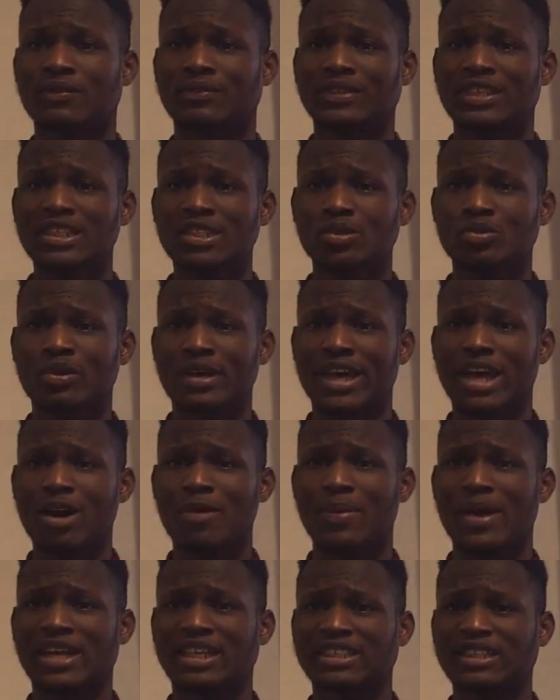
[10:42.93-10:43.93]
this will
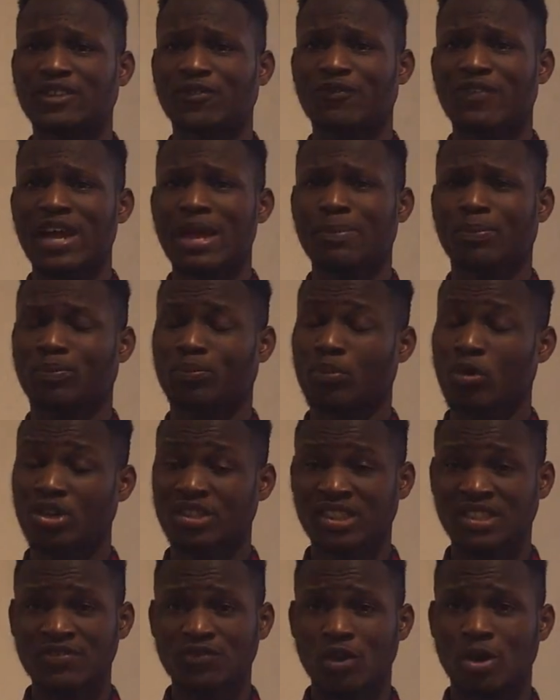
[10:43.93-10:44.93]
help identify
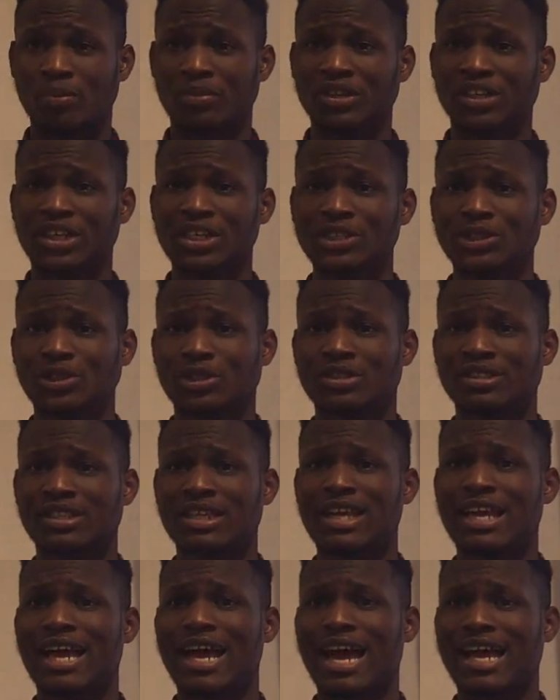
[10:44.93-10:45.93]
positive obligations
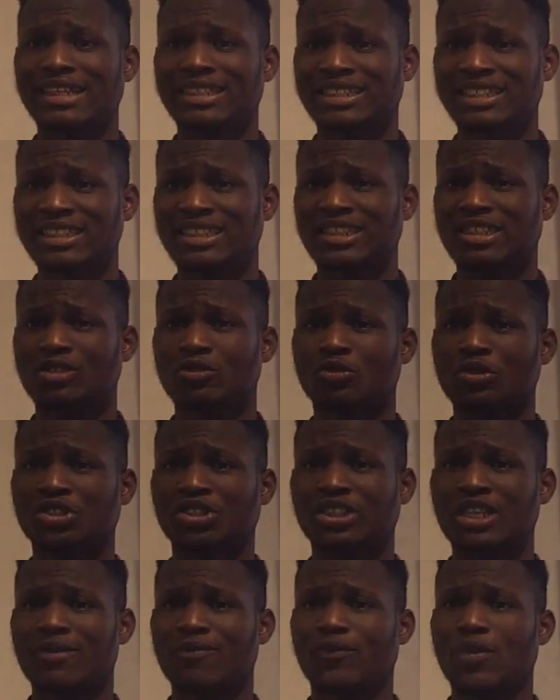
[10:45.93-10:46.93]
and distinguish
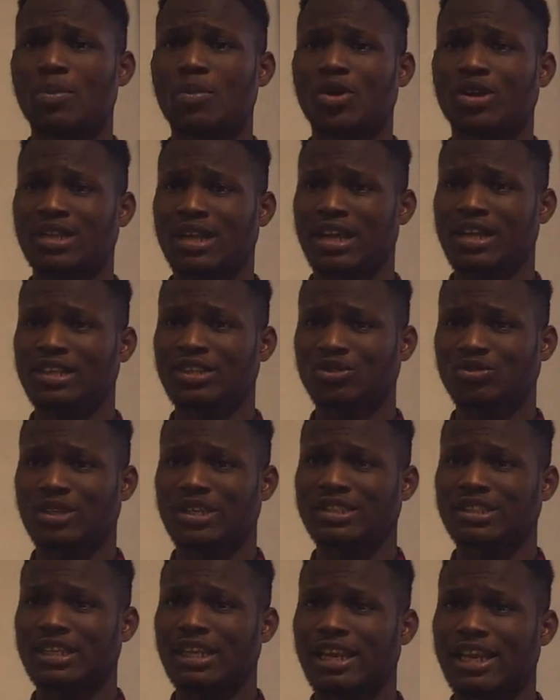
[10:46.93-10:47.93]
them from other
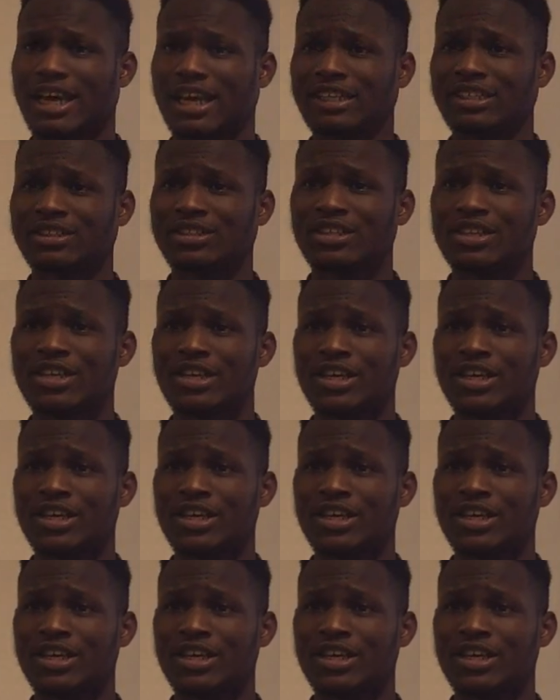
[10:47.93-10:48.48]
interests in land.